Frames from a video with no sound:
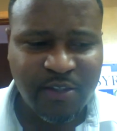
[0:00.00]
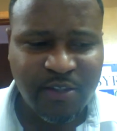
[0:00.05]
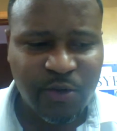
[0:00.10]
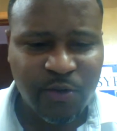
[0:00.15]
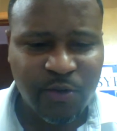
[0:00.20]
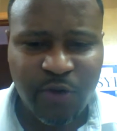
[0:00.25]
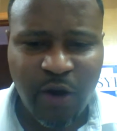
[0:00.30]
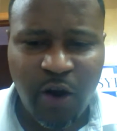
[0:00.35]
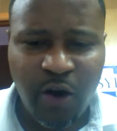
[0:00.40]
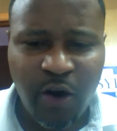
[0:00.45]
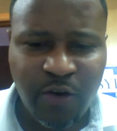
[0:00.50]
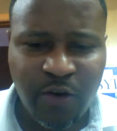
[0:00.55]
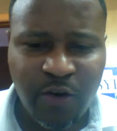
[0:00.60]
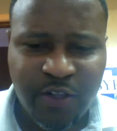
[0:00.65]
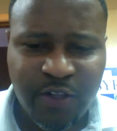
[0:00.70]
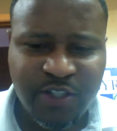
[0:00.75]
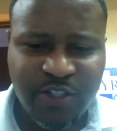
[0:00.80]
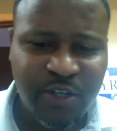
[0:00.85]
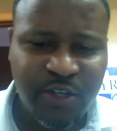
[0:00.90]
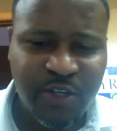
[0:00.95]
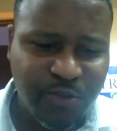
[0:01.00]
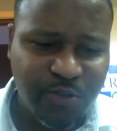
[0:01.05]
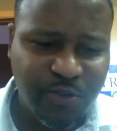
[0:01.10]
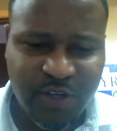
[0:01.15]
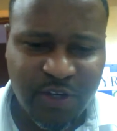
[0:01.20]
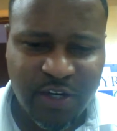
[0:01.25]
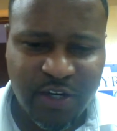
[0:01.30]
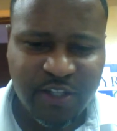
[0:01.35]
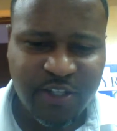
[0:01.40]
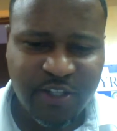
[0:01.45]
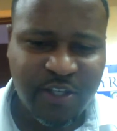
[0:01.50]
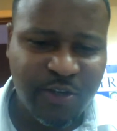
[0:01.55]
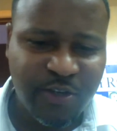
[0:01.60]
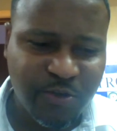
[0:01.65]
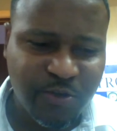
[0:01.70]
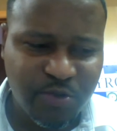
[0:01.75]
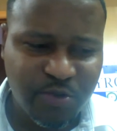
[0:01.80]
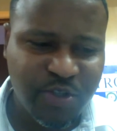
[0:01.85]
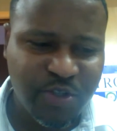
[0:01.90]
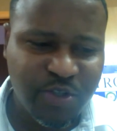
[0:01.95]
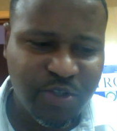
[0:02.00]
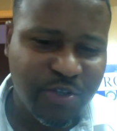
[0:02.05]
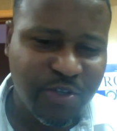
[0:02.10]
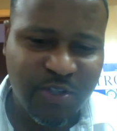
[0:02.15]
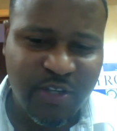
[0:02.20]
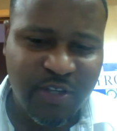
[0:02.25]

So all the children and the children's children